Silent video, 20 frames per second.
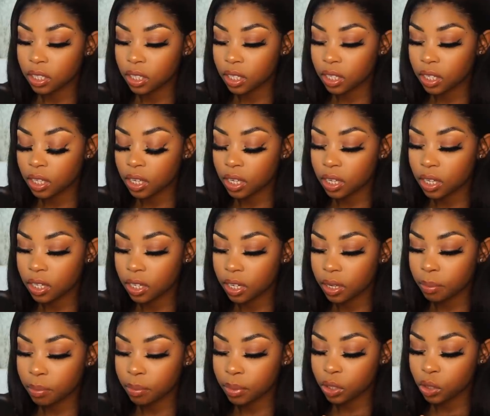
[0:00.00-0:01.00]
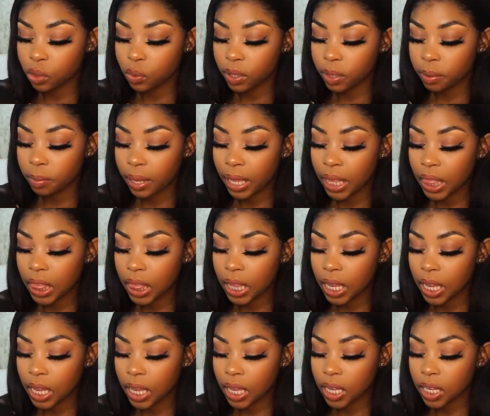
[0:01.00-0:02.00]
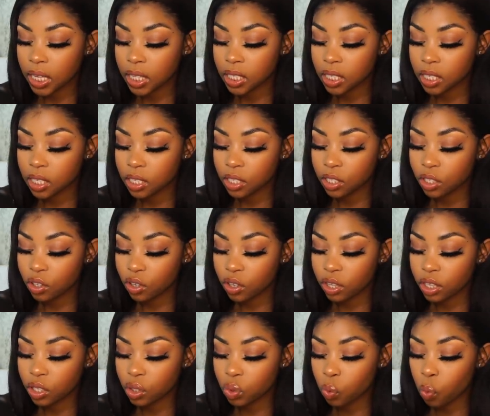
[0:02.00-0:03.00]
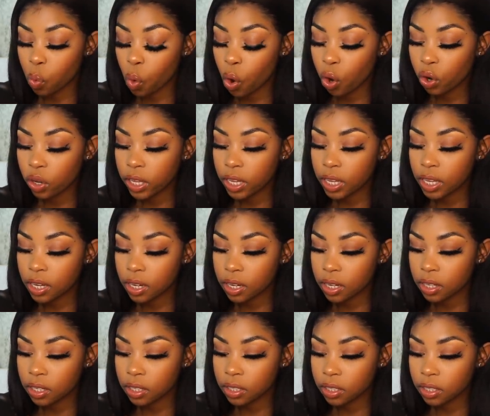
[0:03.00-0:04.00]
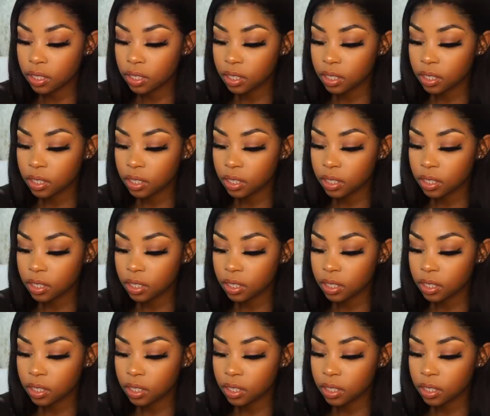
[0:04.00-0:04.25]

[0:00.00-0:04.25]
and then in between my legs, because you know there's a wall here.